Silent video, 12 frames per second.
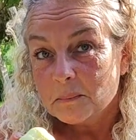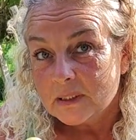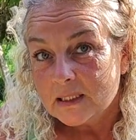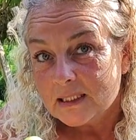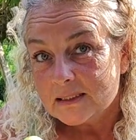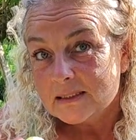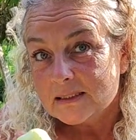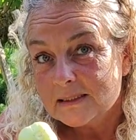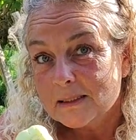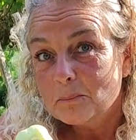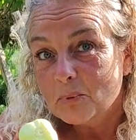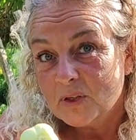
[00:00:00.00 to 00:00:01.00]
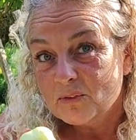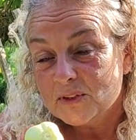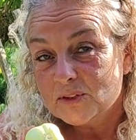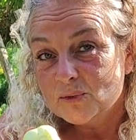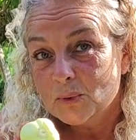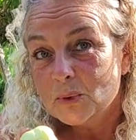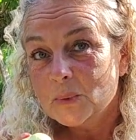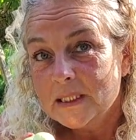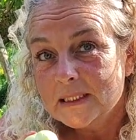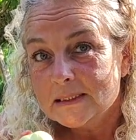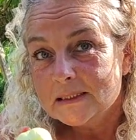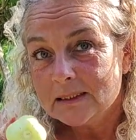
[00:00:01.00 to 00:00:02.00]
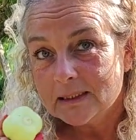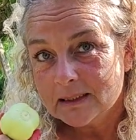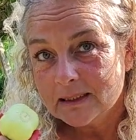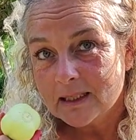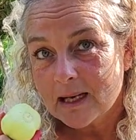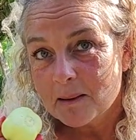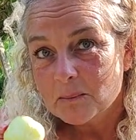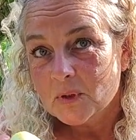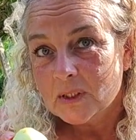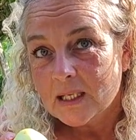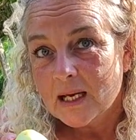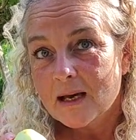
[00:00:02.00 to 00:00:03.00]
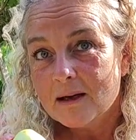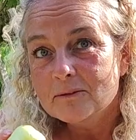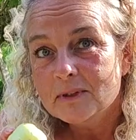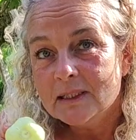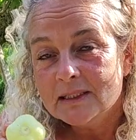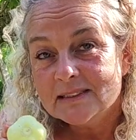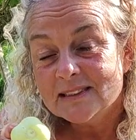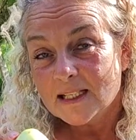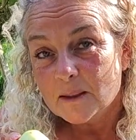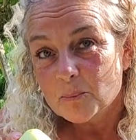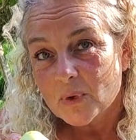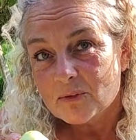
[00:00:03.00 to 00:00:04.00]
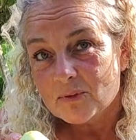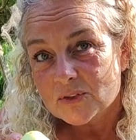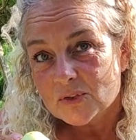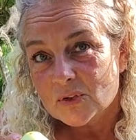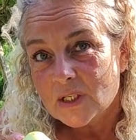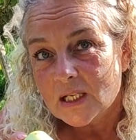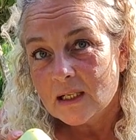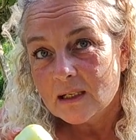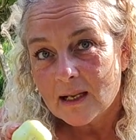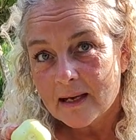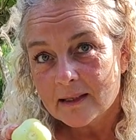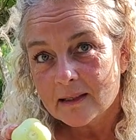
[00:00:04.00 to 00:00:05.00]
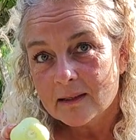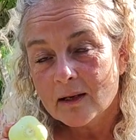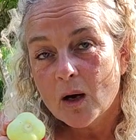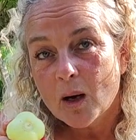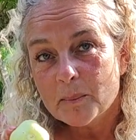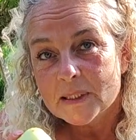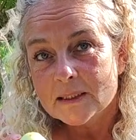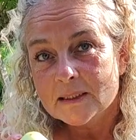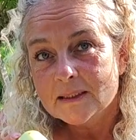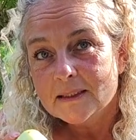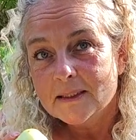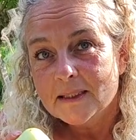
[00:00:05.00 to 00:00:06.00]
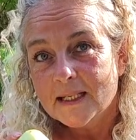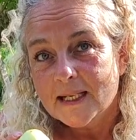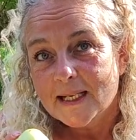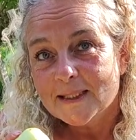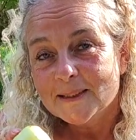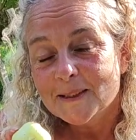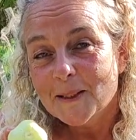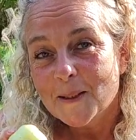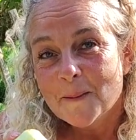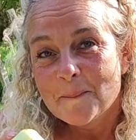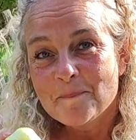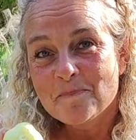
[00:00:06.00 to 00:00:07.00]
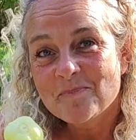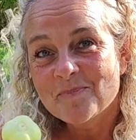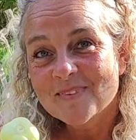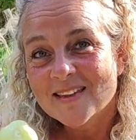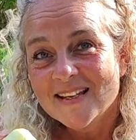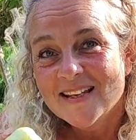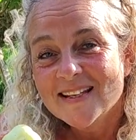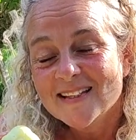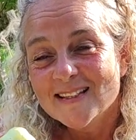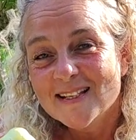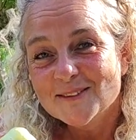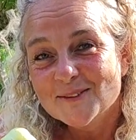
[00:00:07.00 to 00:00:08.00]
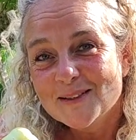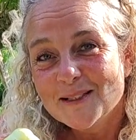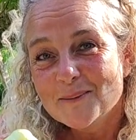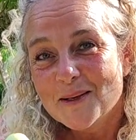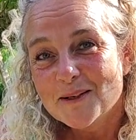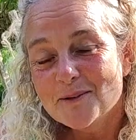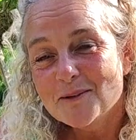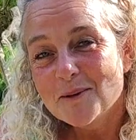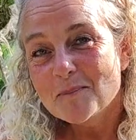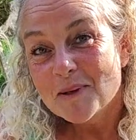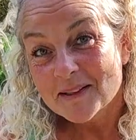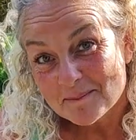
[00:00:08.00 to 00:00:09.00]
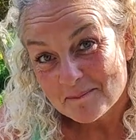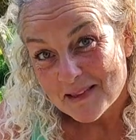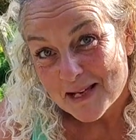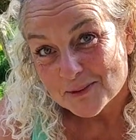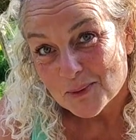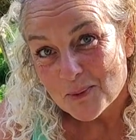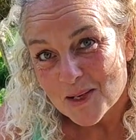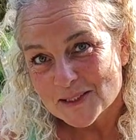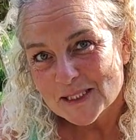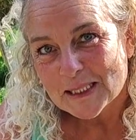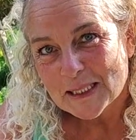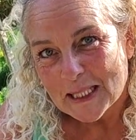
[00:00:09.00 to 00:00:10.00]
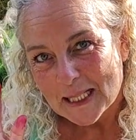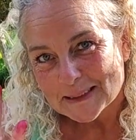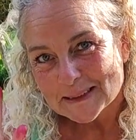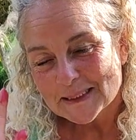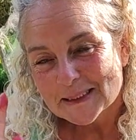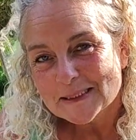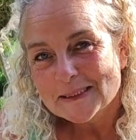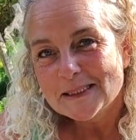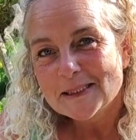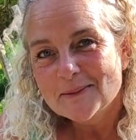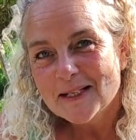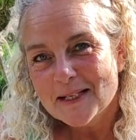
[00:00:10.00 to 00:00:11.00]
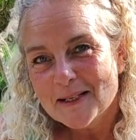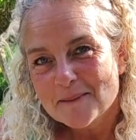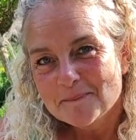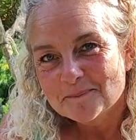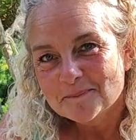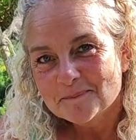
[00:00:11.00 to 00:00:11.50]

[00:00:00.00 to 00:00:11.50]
But that's breakfast for queens, and I'm gonna have a second breakfast today, like a hobbit, and. Uh, that's really wonderful. But thanks for watching and uh, see you later.